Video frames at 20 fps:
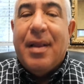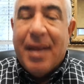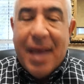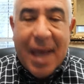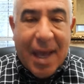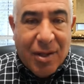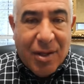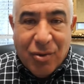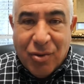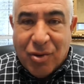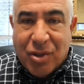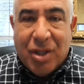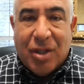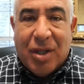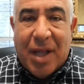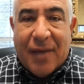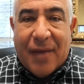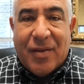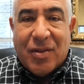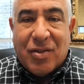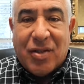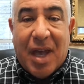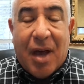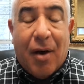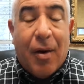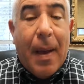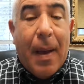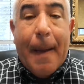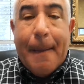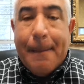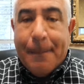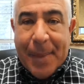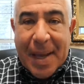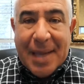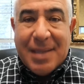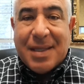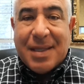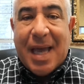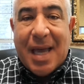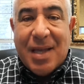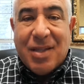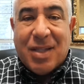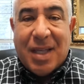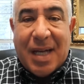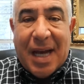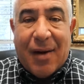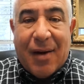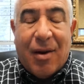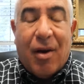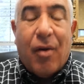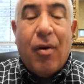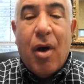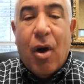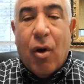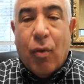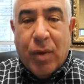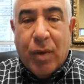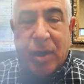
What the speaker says: and you still have a sale. Best case scenario, we